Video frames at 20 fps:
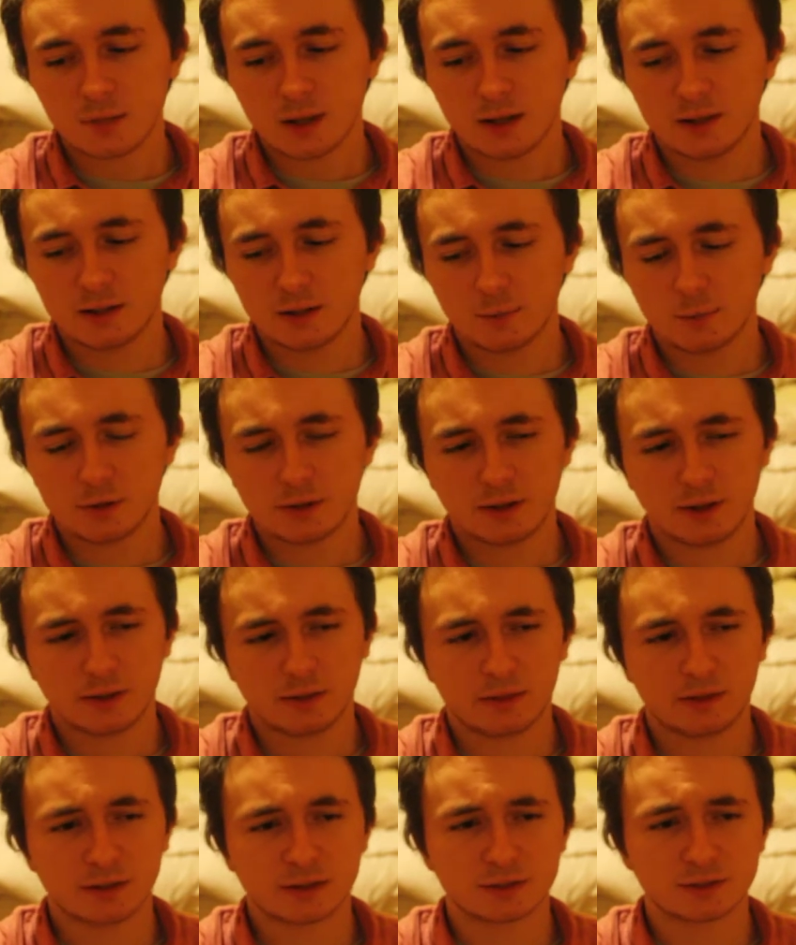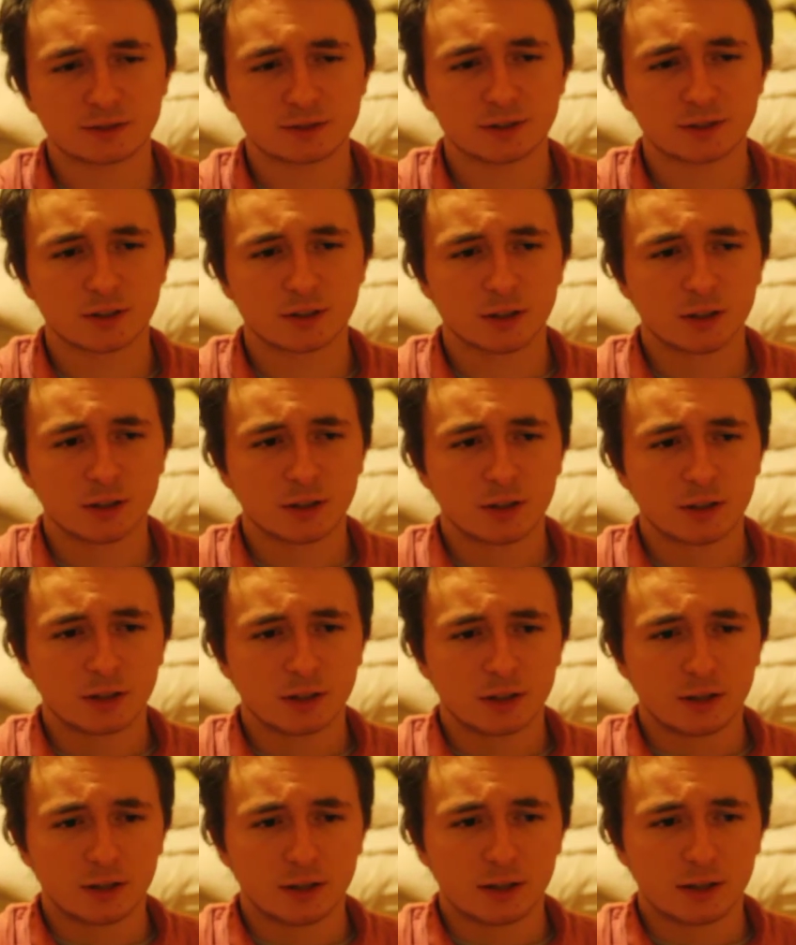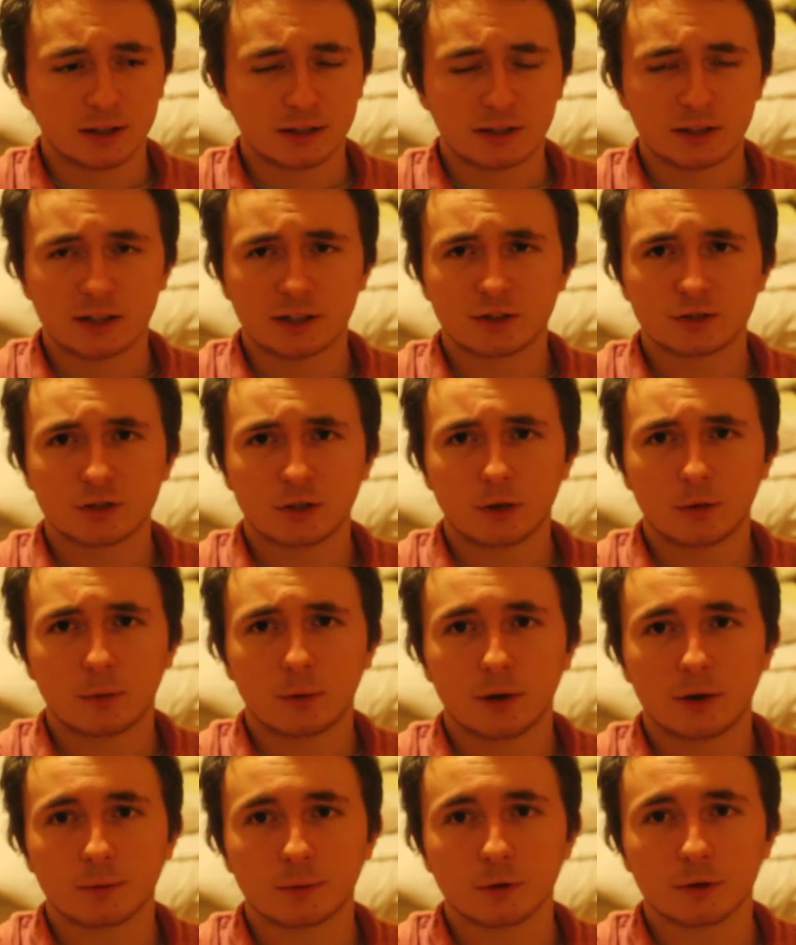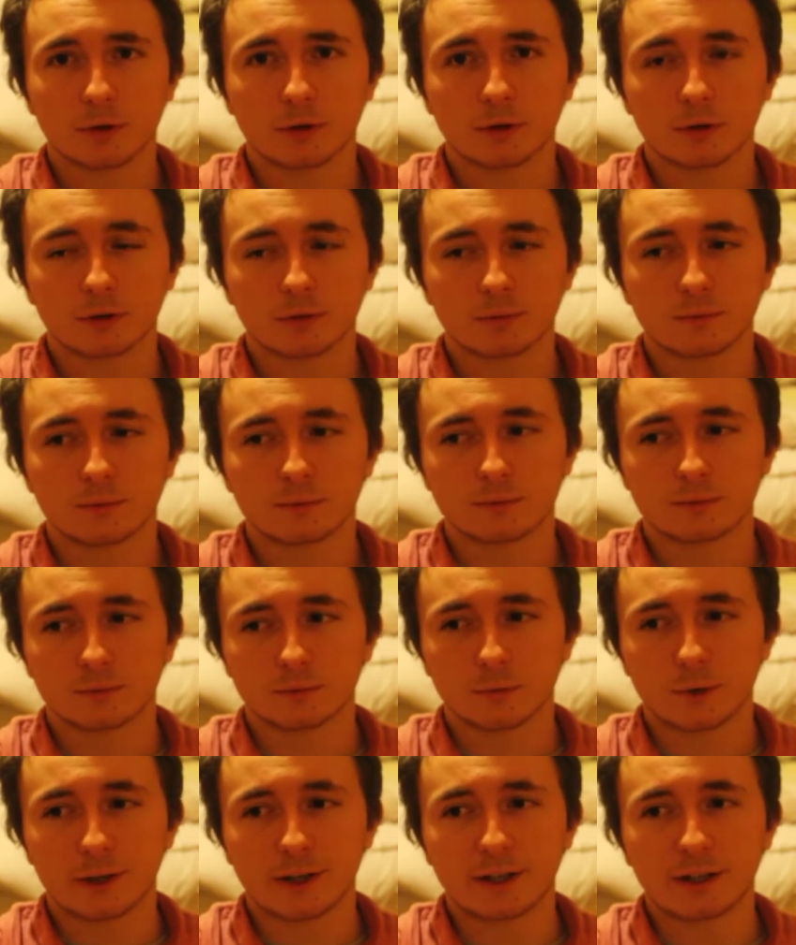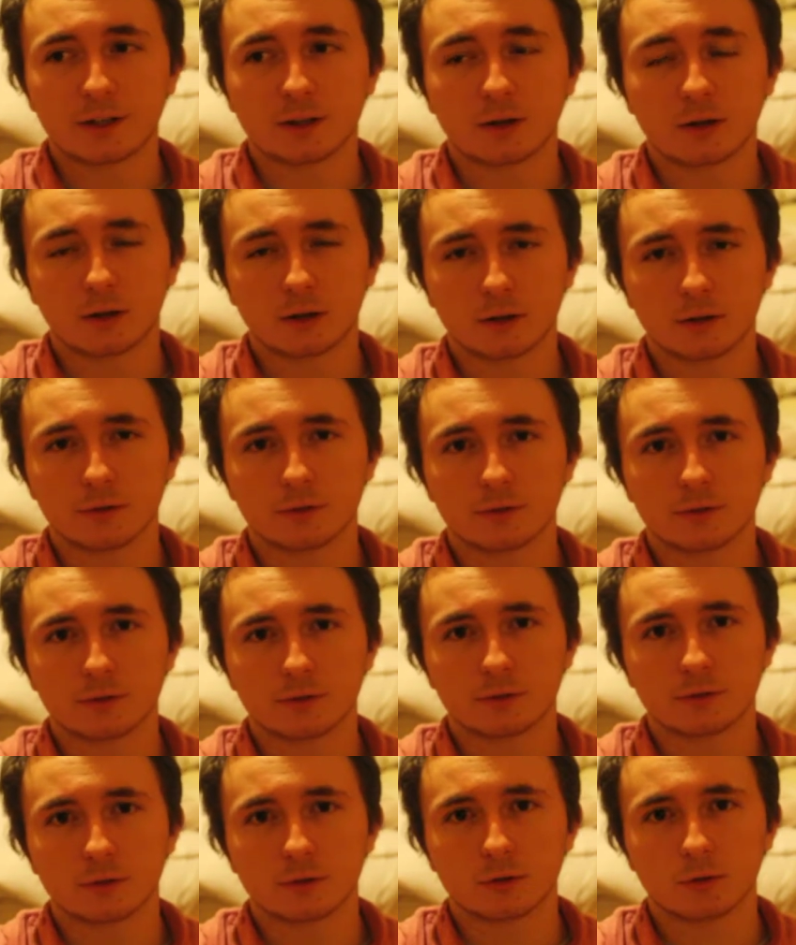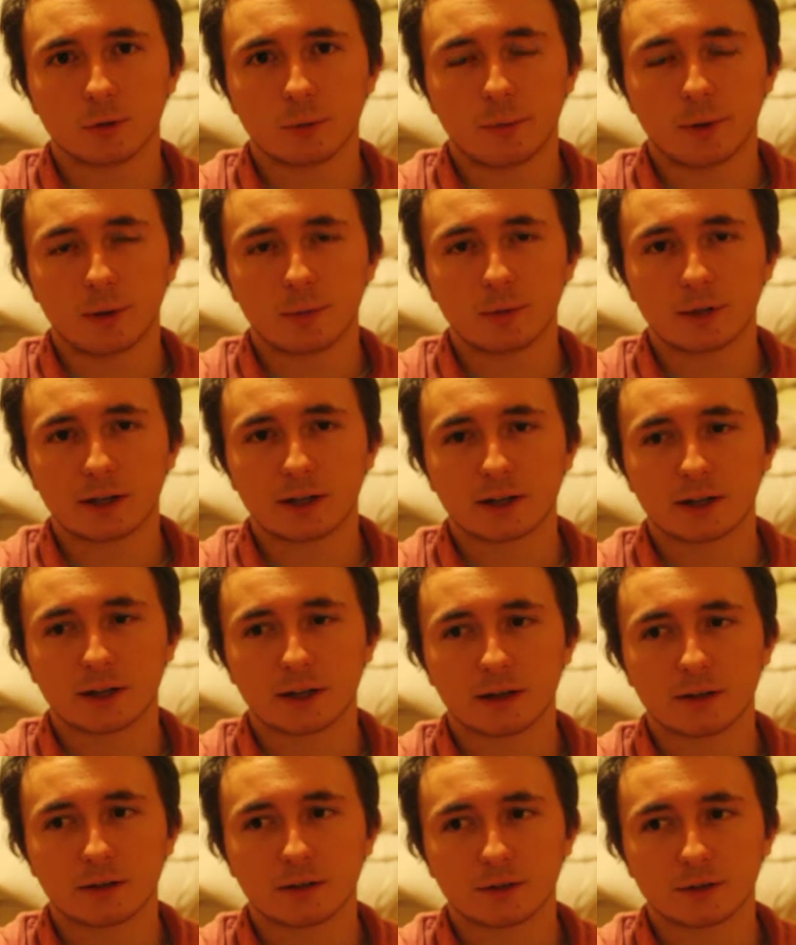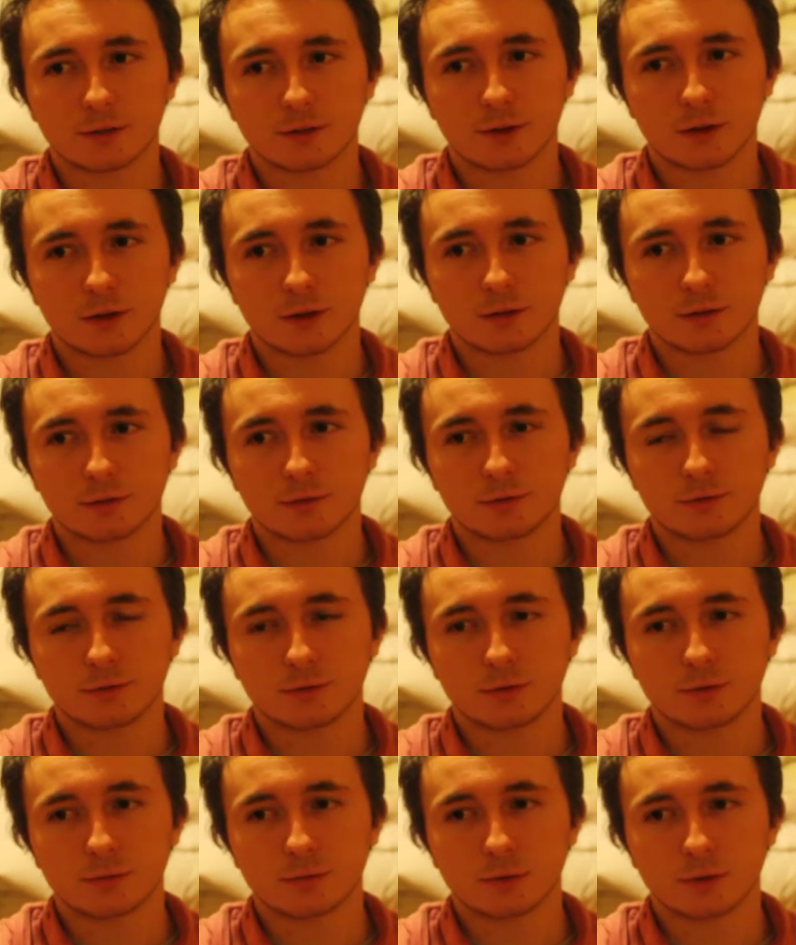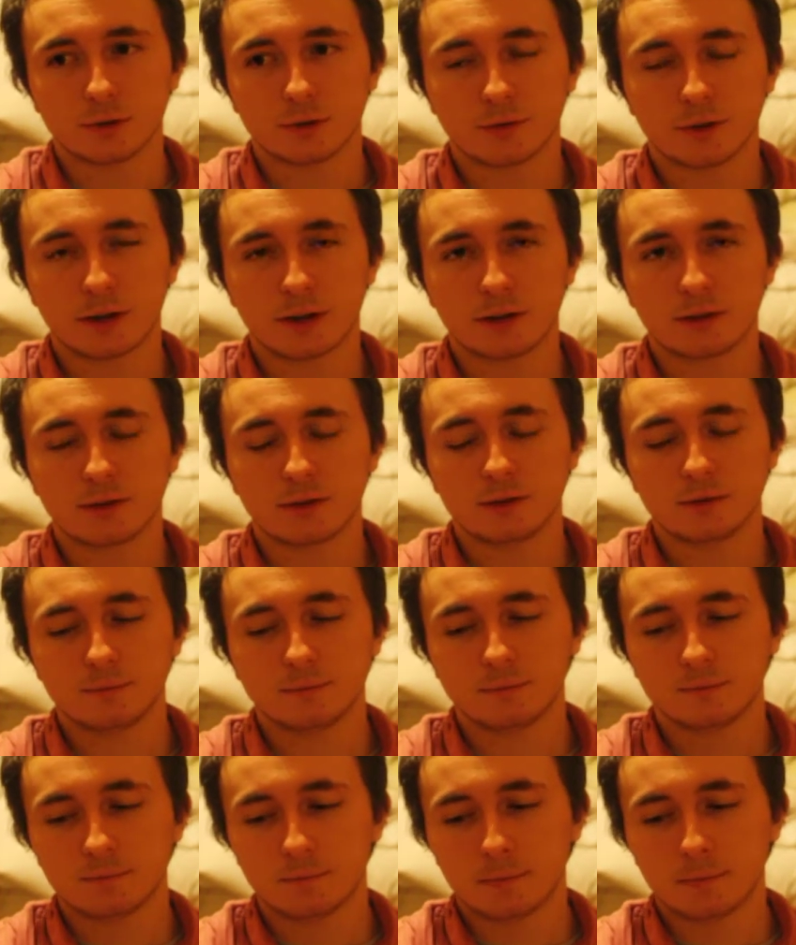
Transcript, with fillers: And then with ethics, in the intro one, we're reading all of the Republic and all of Leviathan.